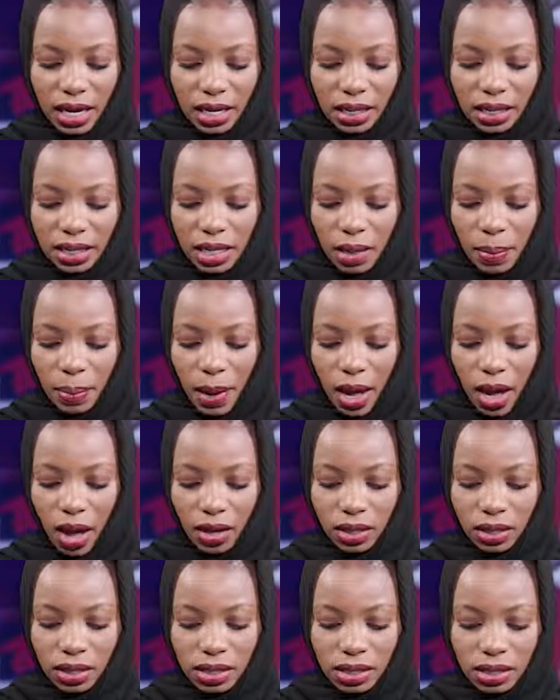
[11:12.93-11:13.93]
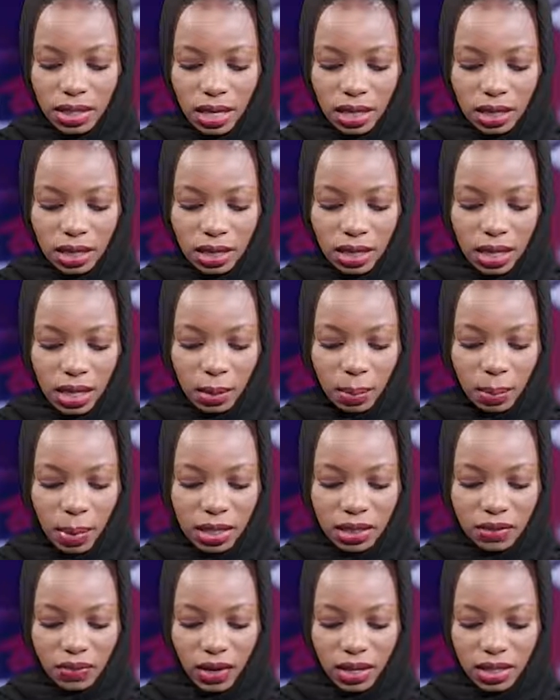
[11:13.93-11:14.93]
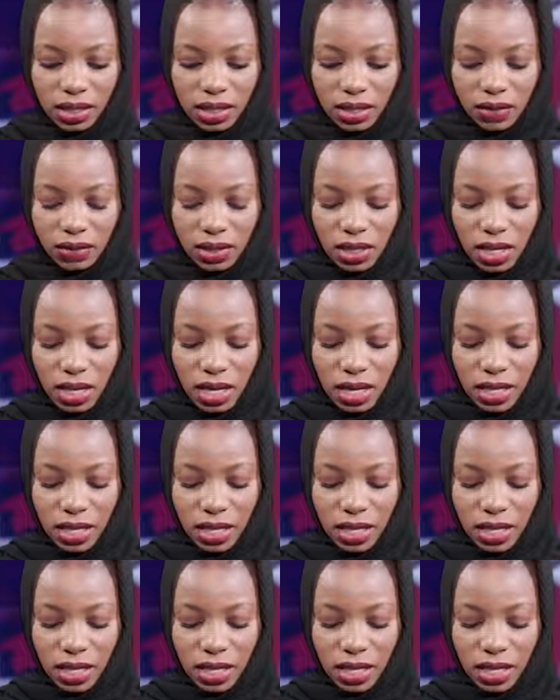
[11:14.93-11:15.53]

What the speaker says: a deeper understanding and perspectives